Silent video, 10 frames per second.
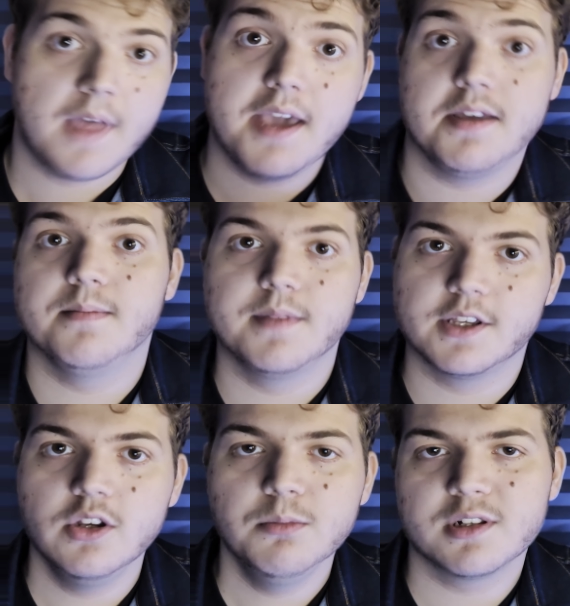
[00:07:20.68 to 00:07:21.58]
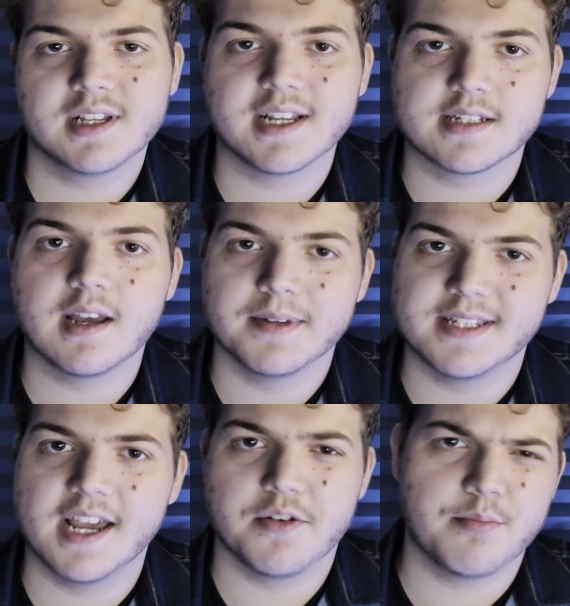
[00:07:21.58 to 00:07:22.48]
Hey, the cube looks like it's coming
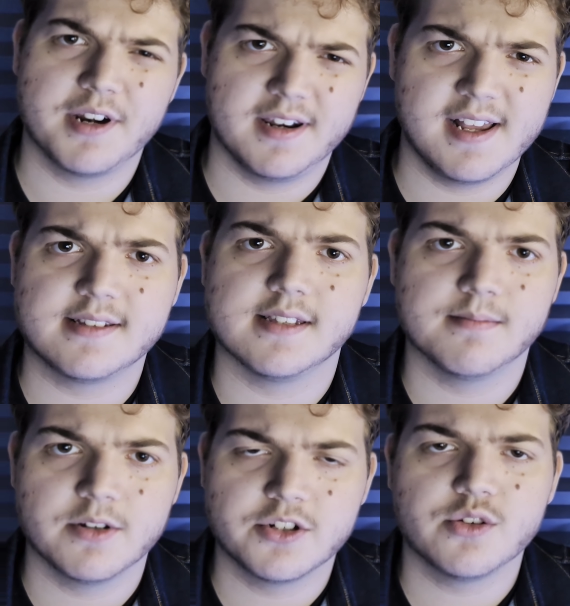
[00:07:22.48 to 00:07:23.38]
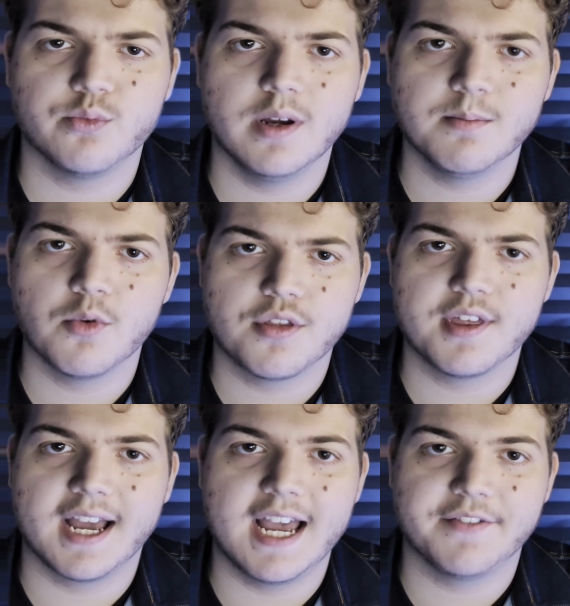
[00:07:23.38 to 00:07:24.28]
together pretty nicely. There's just one more
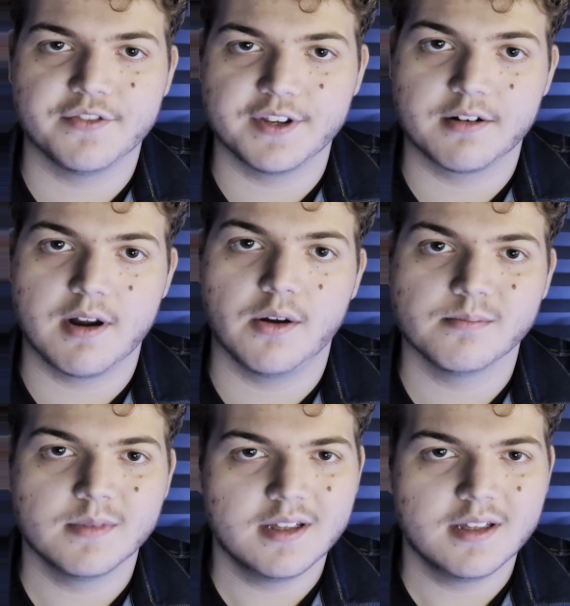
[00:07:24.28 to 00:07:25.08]
thing I have to figure out.